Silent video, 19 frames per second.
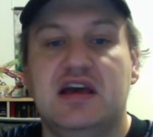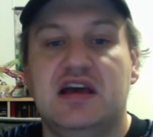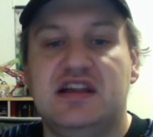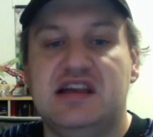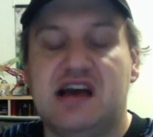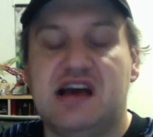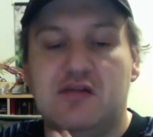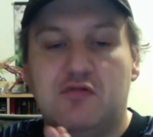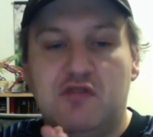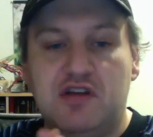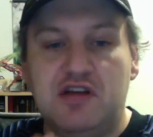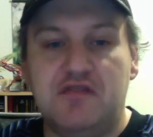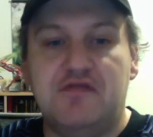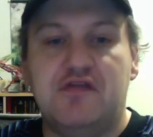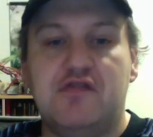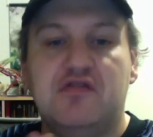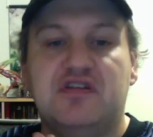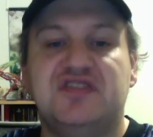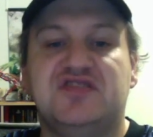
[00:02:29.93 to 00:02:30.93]
Now, I want to
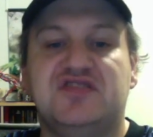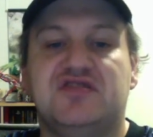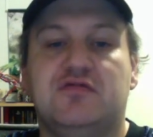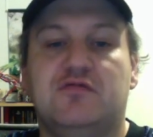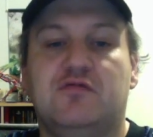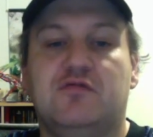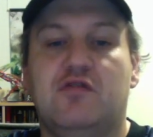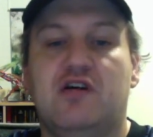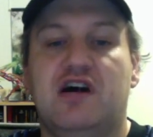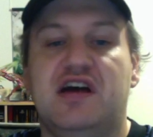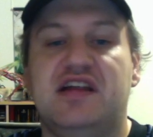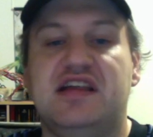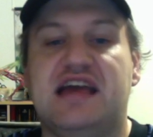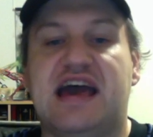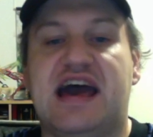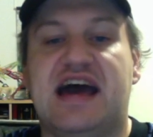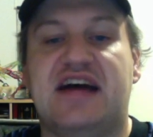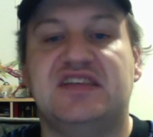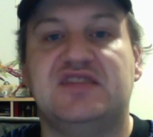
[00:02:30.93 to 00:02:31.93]
focus on one
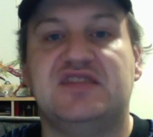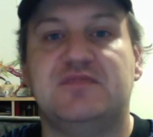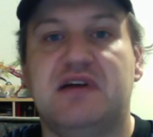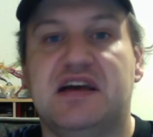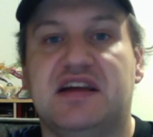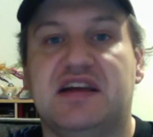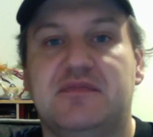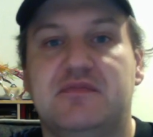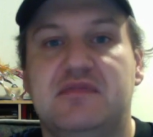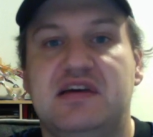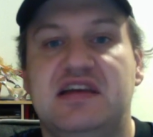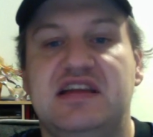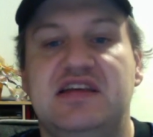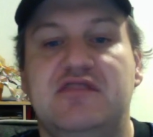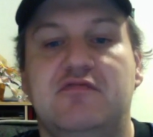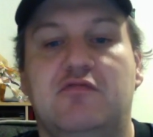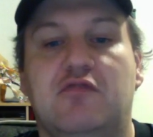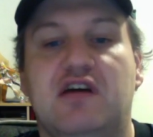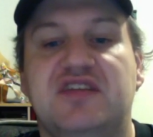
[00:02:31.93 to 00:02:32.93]
aspect
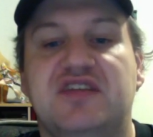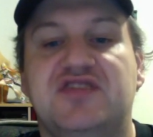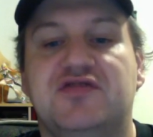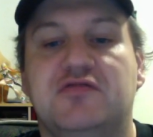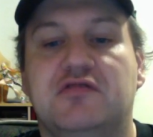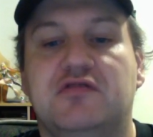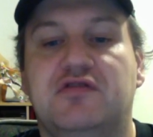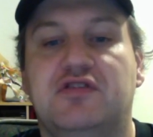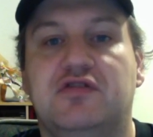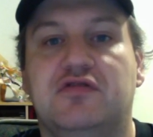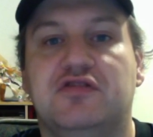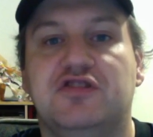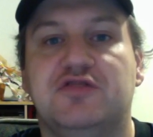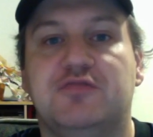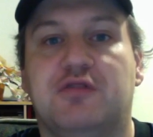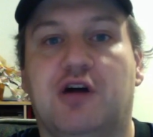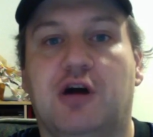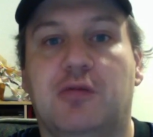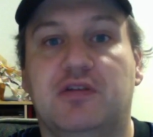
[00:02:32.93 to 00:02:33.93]
many Western reviewers
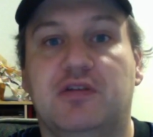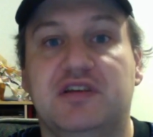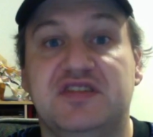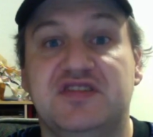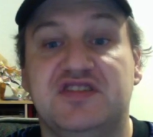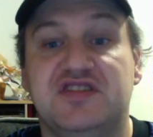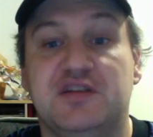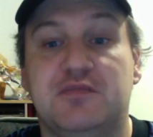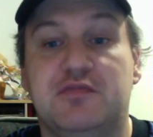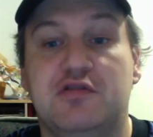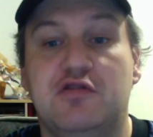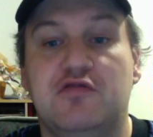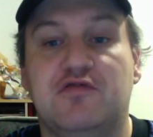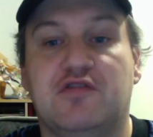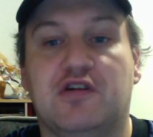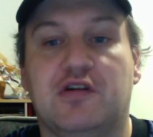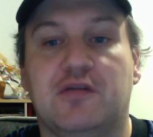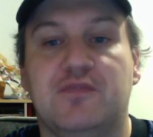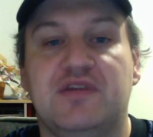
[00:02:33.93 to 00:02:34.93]
probably skip
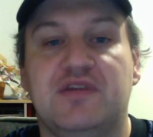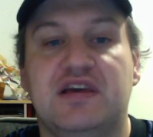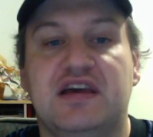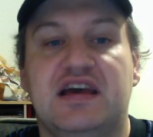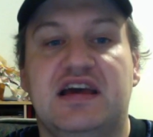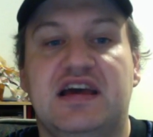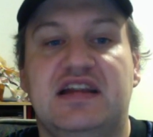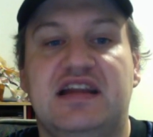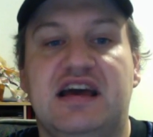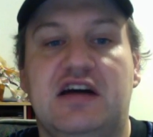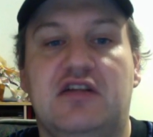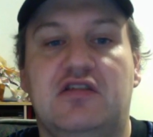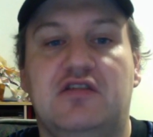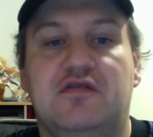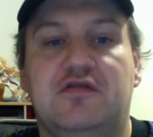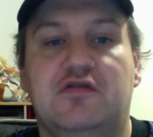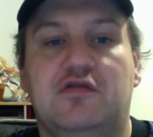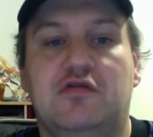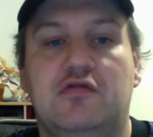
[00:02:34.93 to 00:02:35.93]
over. Now,
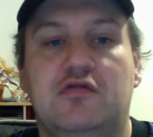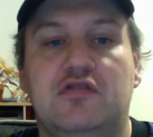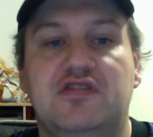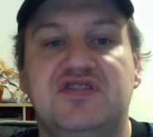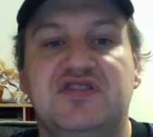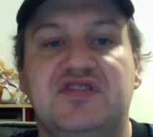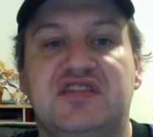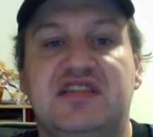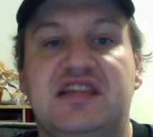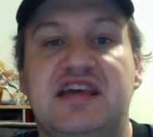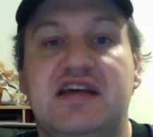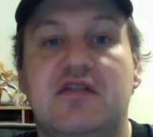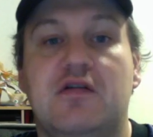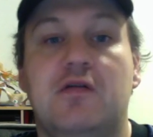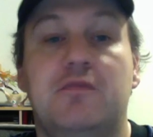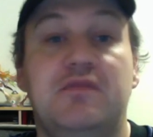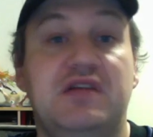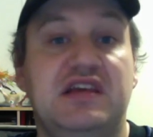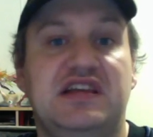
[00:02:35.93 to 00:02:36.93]
of course, their
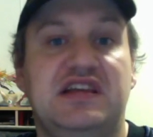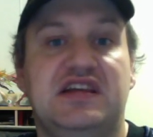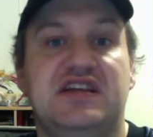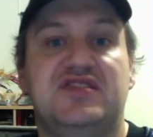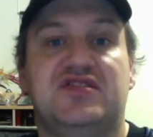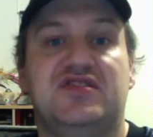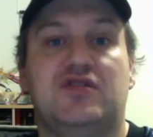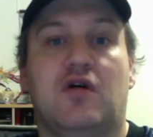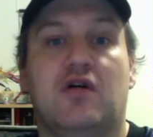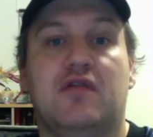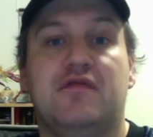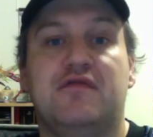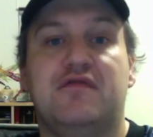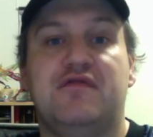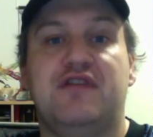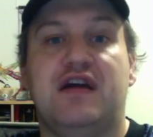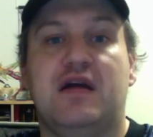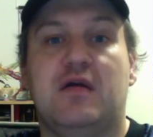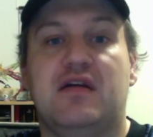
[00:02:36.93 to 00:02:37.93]
opinions are
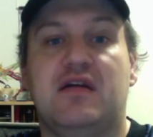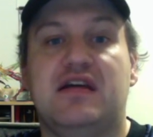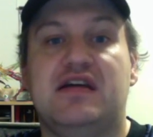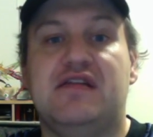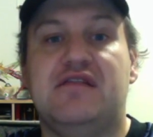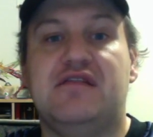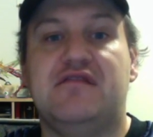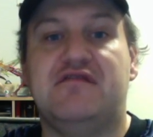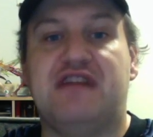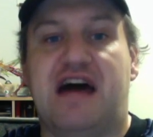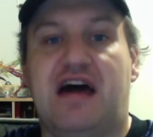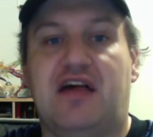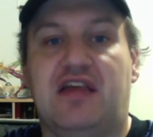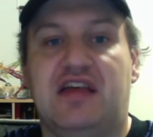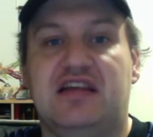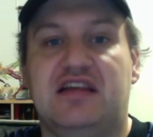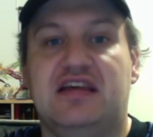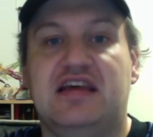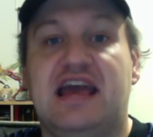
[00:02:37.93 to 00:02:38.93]
very
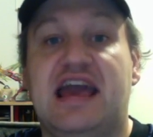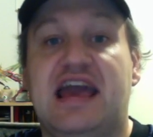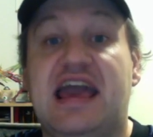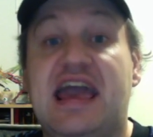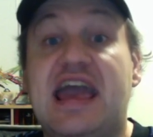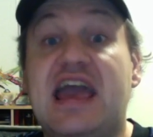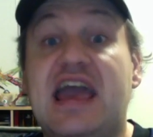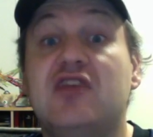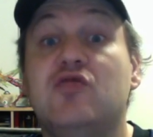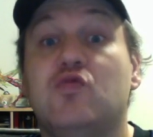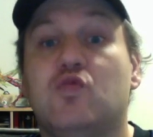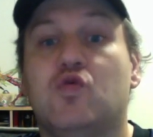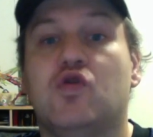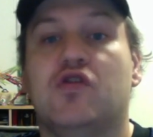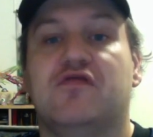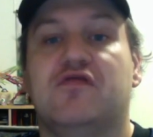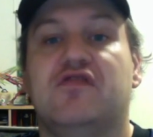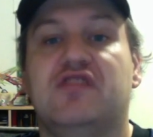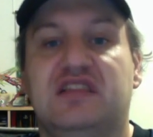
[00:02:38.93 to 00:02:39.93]
valid and
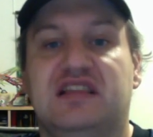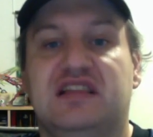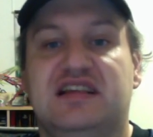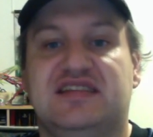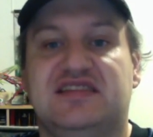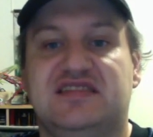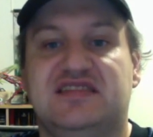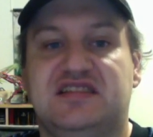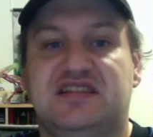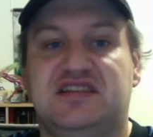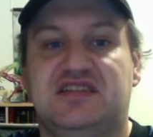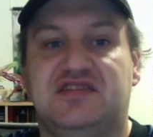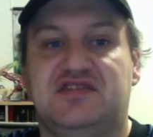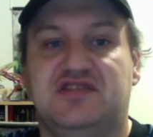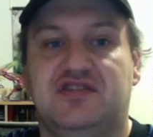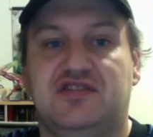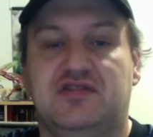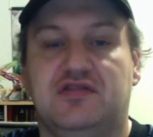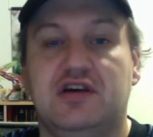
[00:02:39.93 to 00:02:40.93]
worth listening
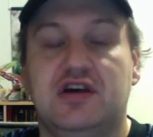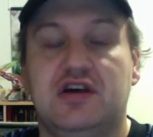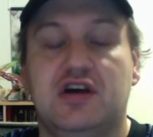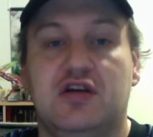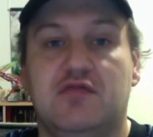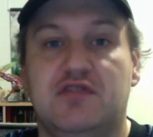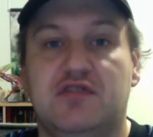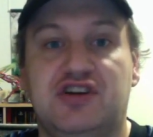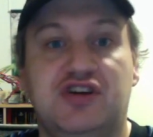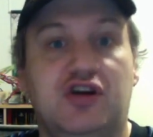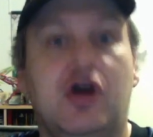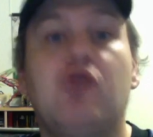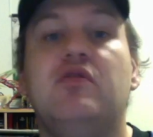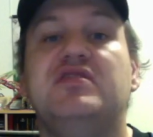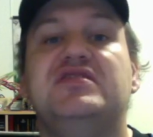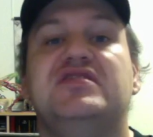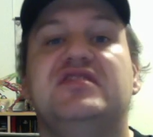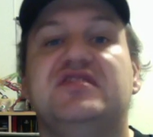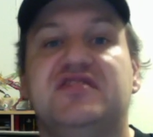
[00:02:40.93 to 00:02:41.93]
to. We should
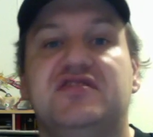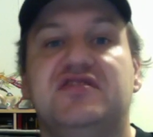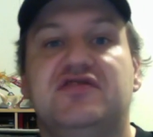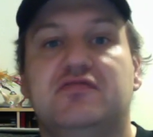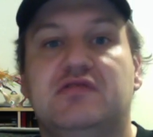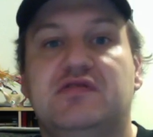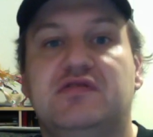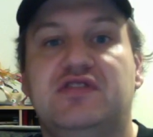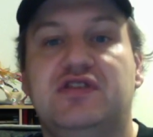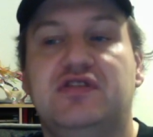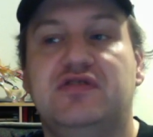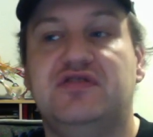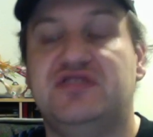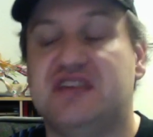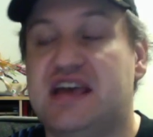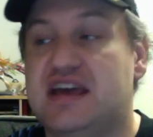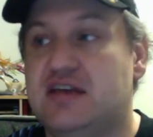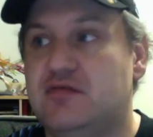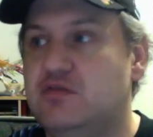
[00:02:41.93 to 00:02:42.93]
always listen to
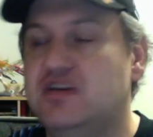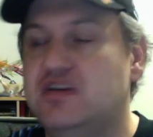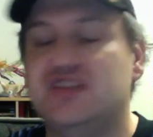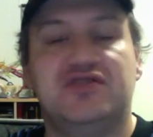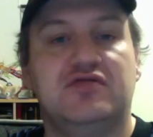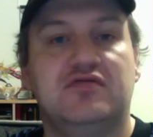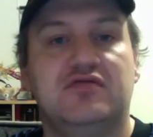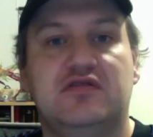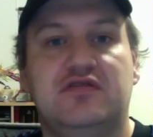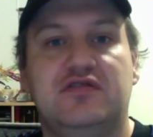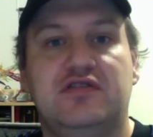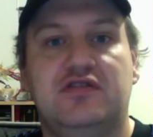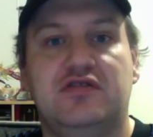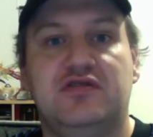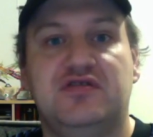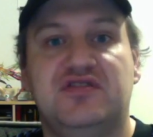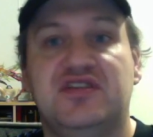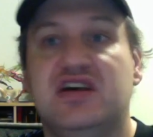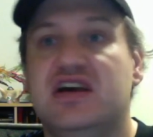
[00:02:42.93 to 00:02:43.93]
reviews, and Western
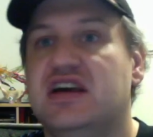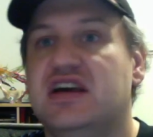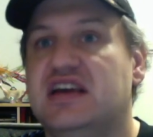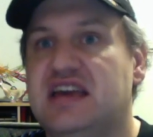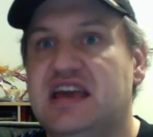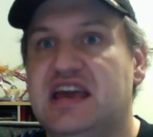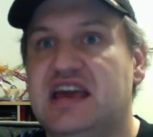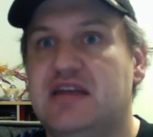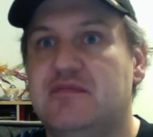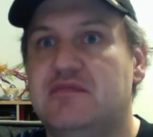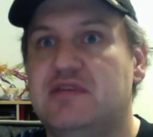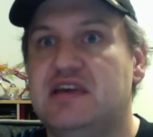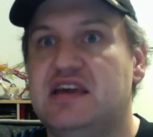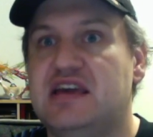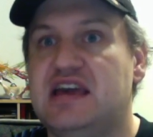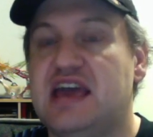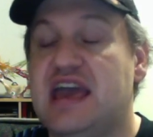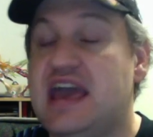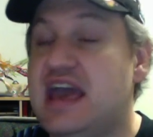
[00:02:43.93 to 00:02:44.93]
reviews can
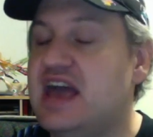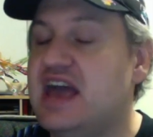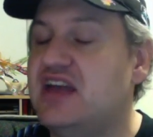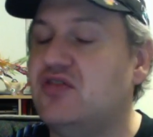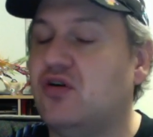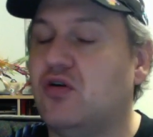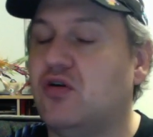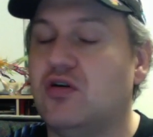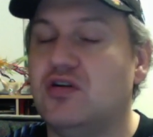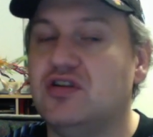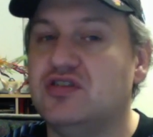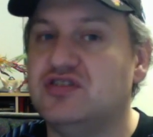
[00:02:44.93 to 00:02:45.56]
be and are